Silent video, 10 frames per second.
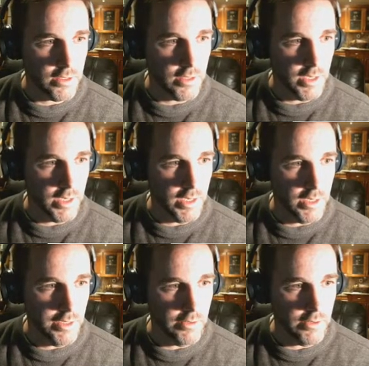
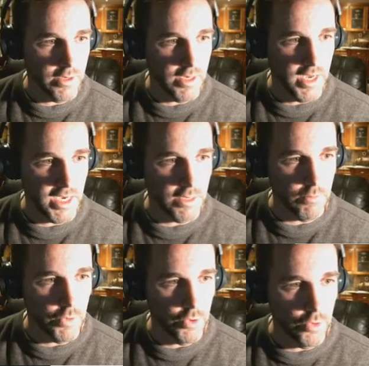uh, night
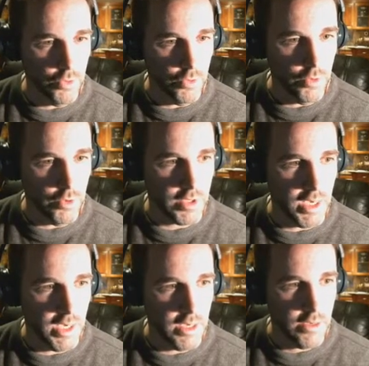mood,
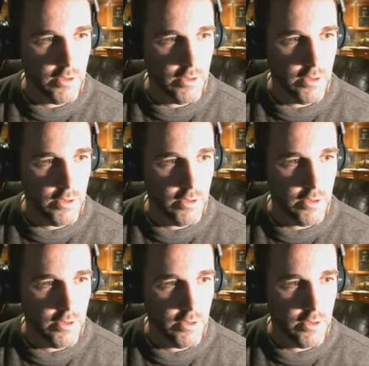okay?